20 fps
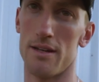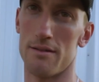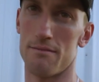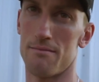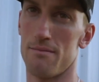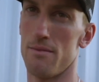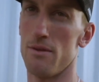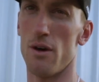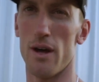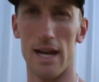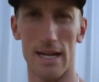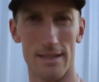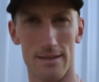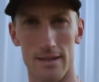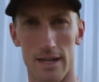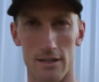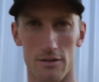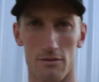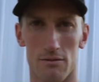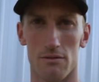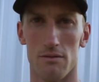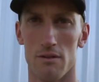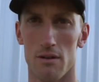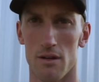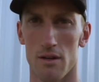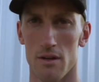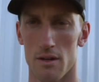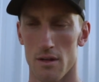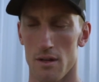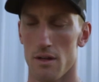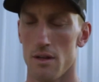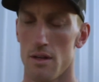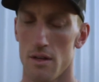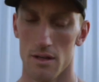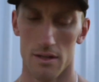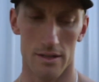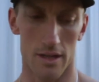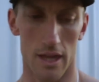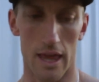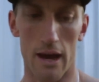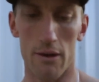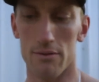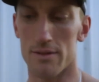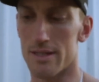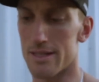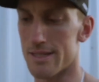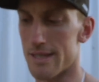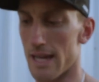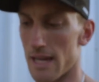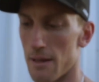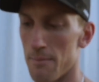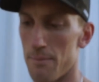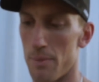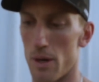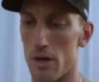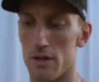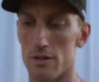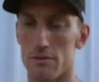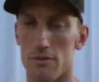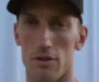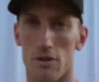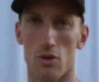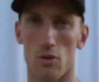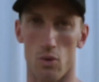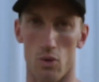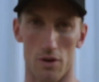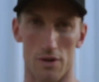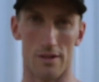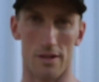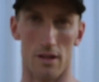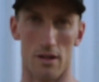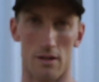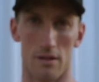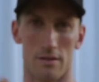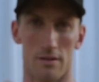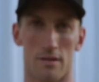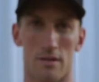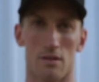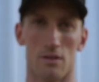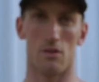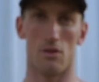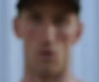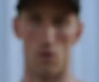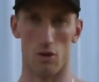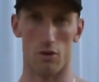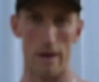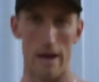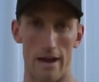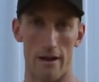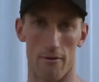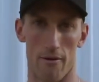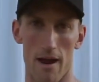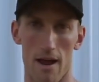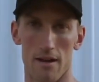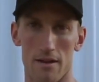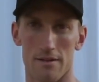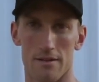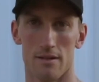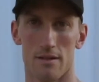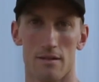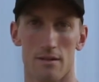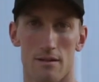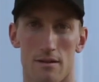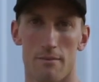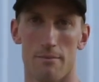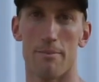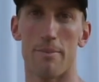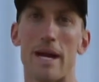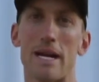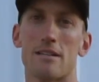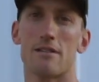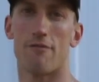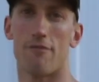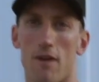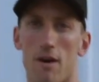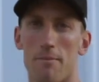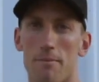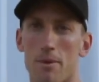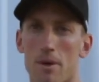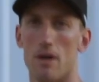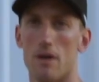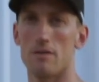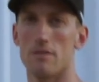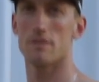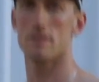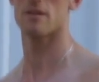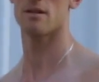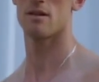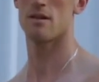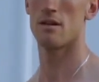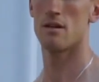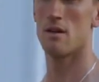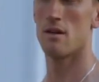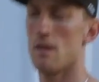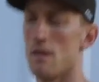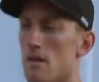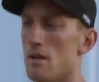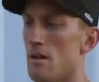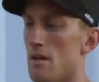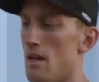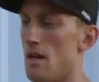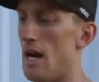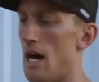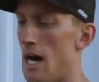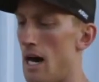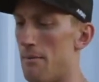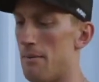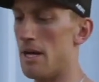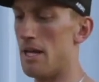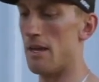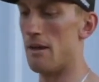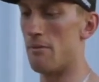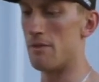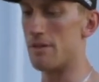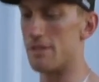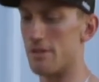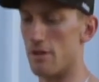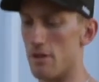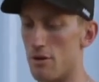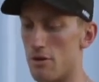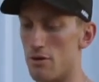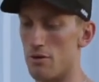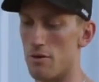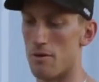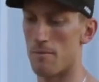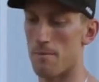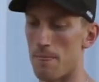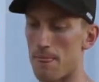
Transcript: and not as natural. So that was the second pose. We did quarter turns all the way around, back to front pose. And then we do